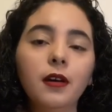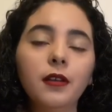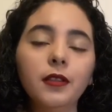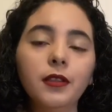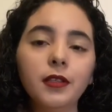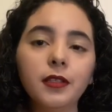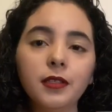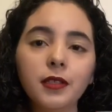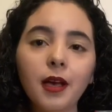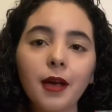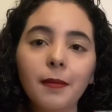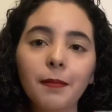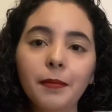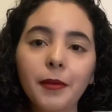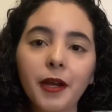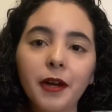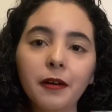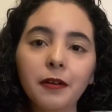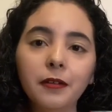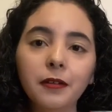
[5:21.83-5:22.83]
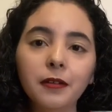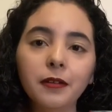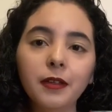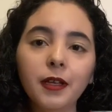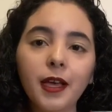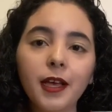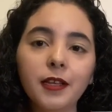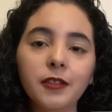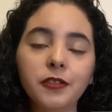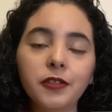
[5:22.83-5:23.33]
The top barrel
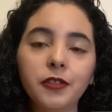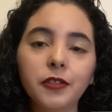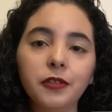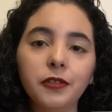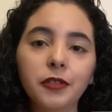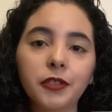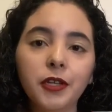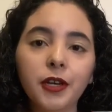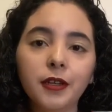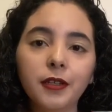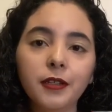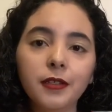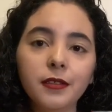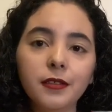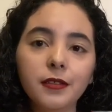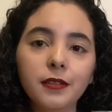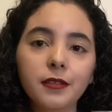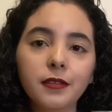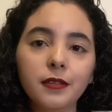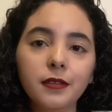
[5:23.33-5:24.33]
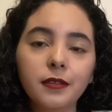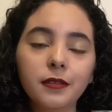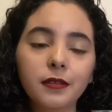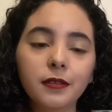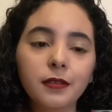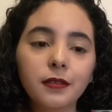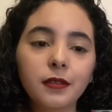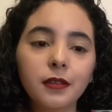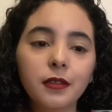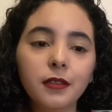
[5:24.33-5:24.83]
has your youngest
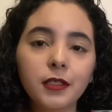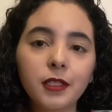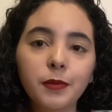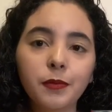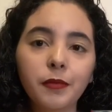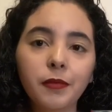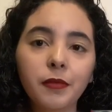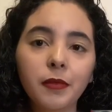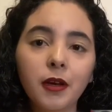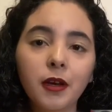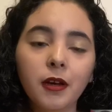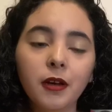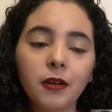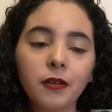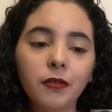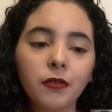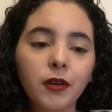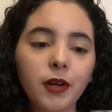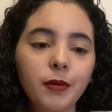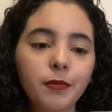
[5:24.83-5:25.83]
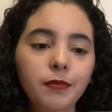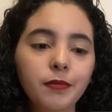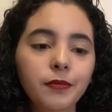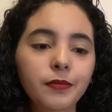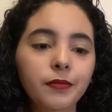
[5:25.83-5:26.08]
rum.